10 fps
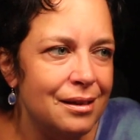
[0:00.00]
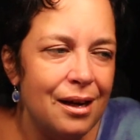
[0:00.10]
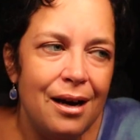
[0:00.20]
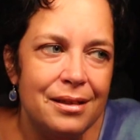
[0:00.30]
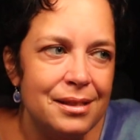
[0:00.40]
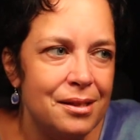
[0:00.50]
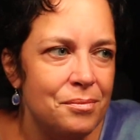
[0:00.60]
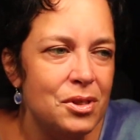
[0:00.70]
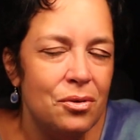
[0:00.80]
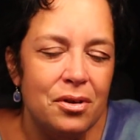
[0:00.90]
cause
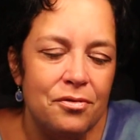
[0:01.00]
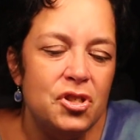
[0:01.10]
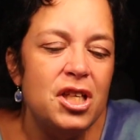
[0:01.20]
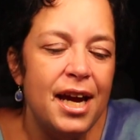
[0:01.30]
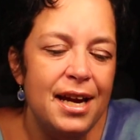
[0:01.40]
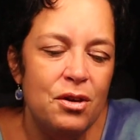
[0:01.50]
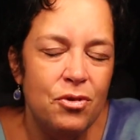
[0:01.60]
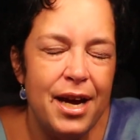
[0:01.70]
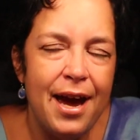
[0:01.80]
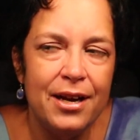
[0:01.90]
some sort of chain
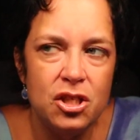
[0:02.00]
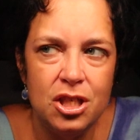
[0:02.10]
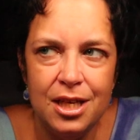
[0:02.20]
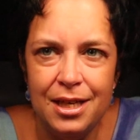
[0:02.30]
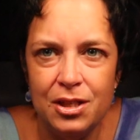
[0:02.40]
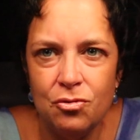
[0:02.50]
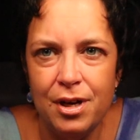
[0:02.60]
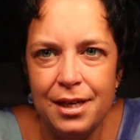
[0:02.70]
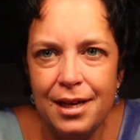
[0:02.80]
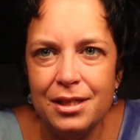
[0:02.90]
reaction. It's
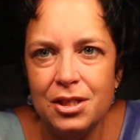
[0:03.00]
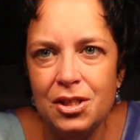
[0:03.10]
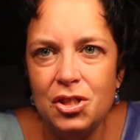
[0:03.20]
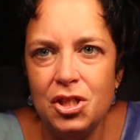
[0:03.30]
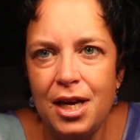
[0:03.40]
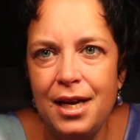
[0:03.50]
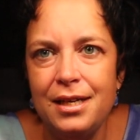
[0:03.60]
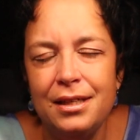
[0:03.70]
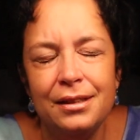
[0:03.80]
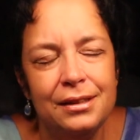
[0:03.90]
right next to the
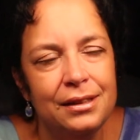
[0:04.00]
chain.